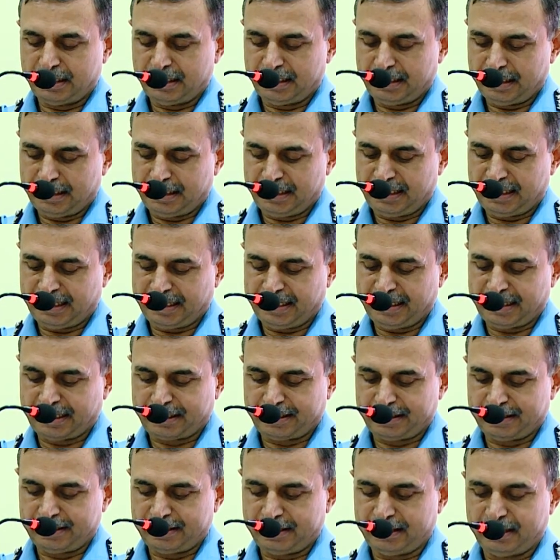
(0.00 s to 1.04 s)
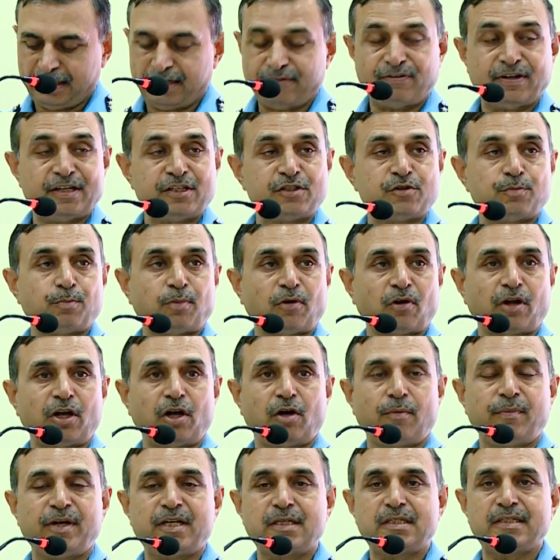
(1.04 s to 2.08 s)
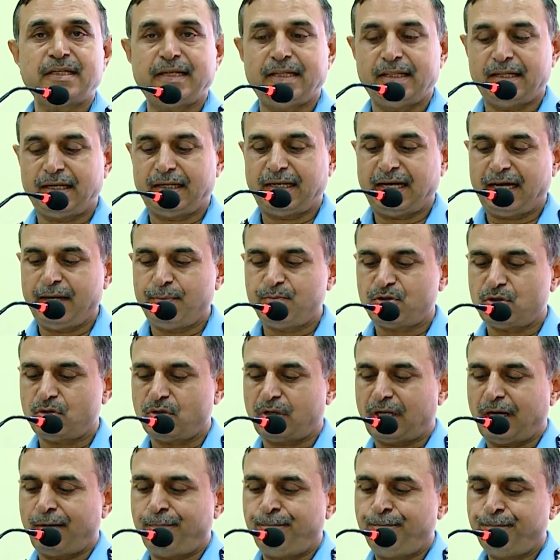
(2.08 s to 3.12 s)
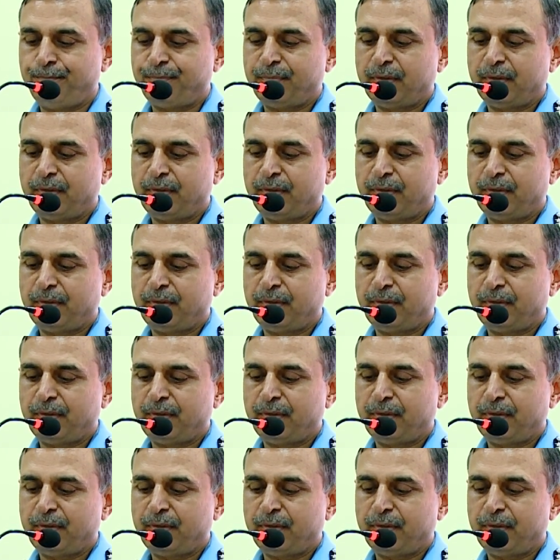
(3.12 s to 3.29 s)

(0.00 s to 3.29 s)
entire defense procurements in the times to come.